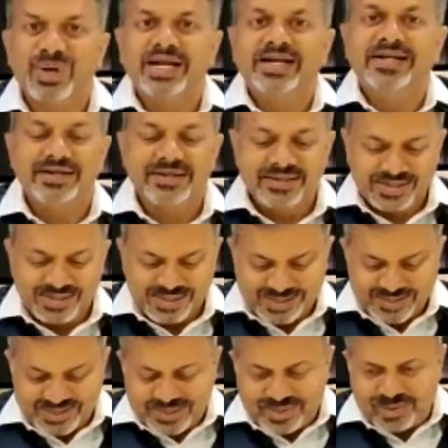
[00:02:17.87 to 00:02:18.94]
end
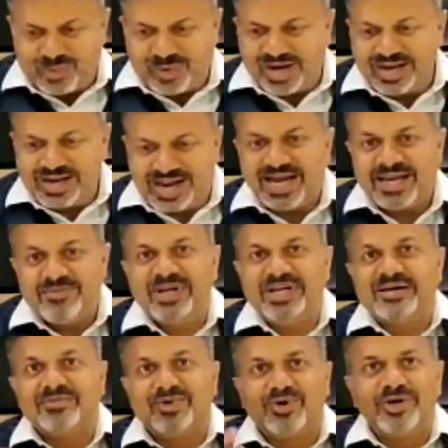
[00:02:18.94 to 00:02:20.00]
while I
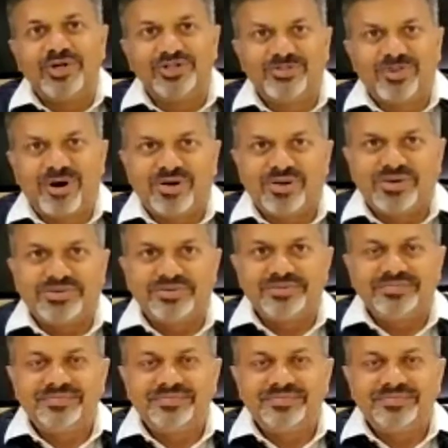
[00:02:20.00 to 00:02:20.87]
become old tomorrow,